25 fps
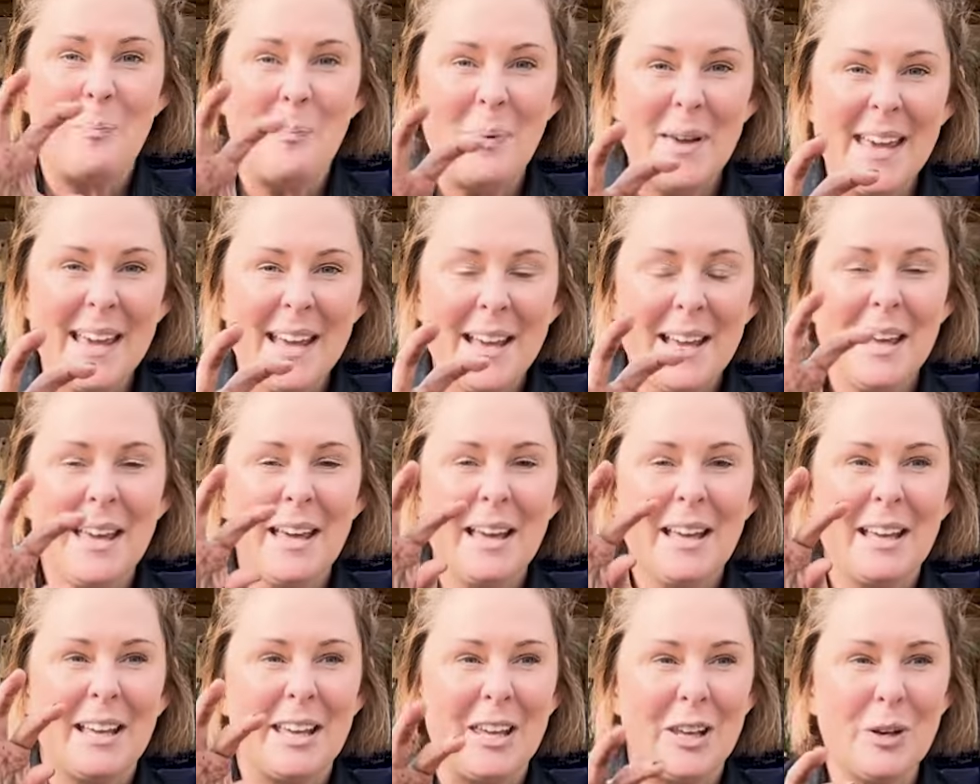Big,
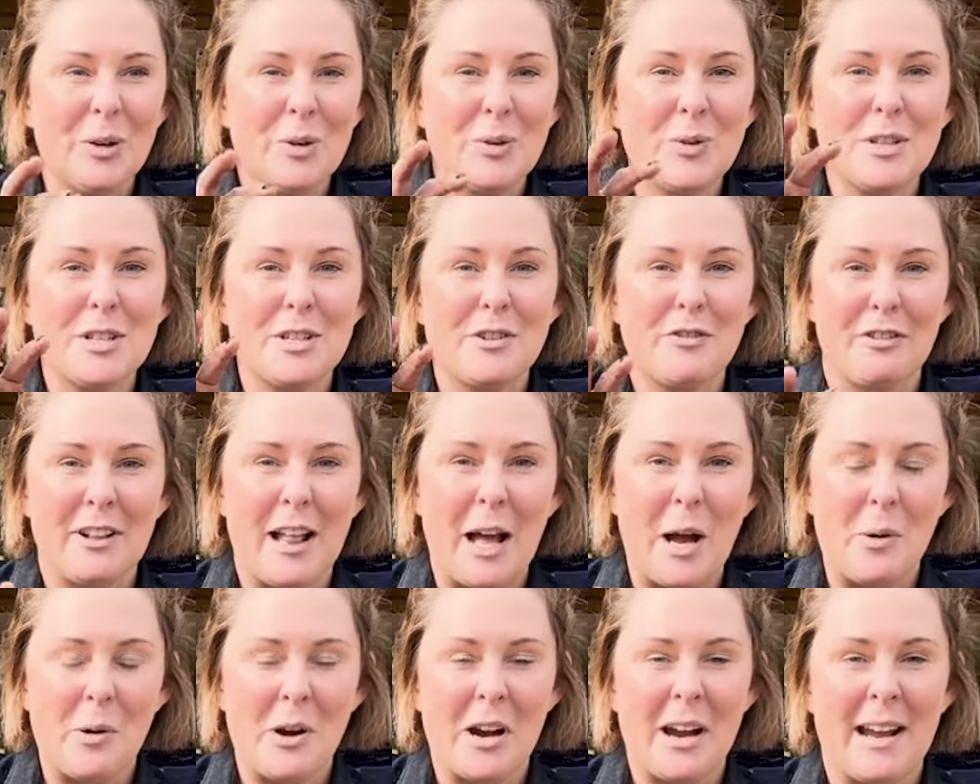huge
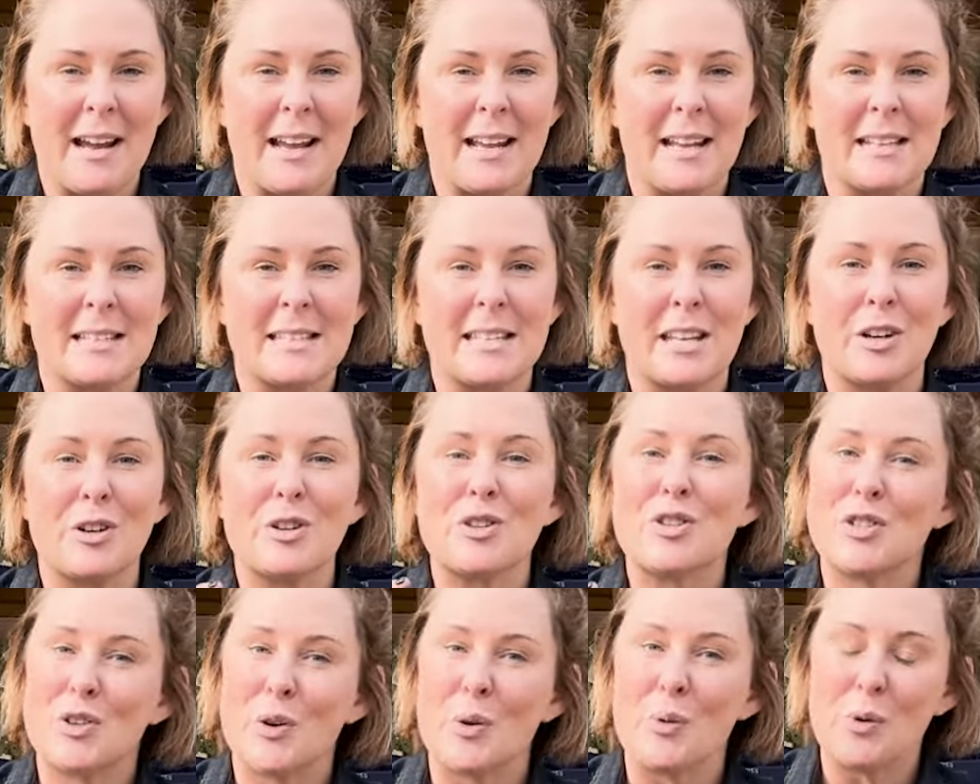flower heads that are
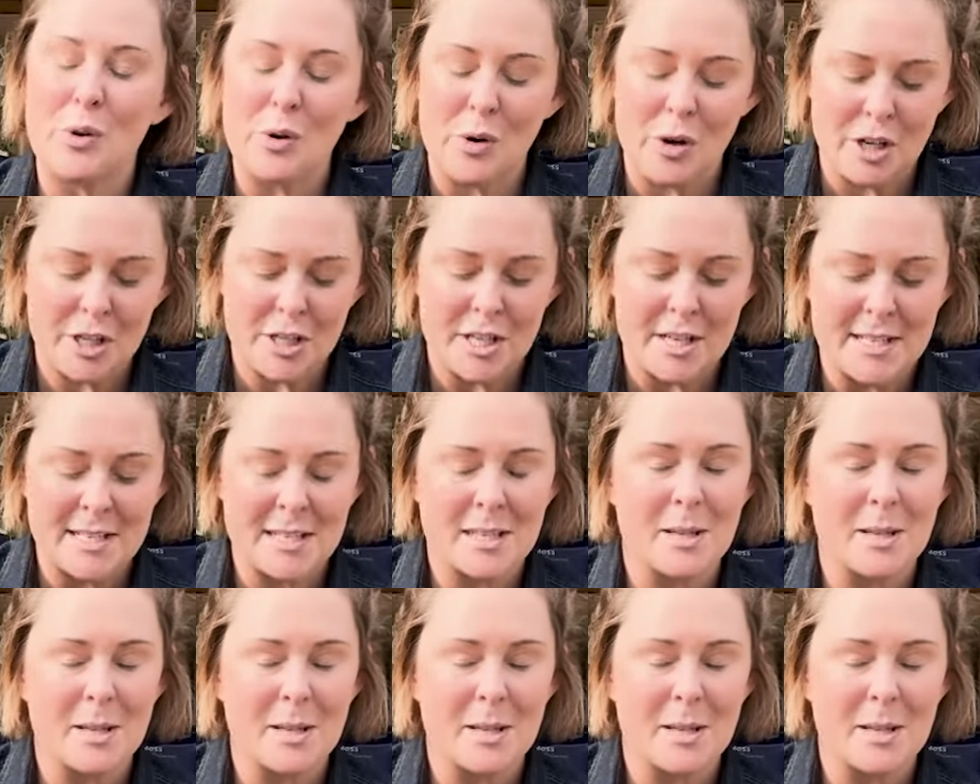so gorgeous.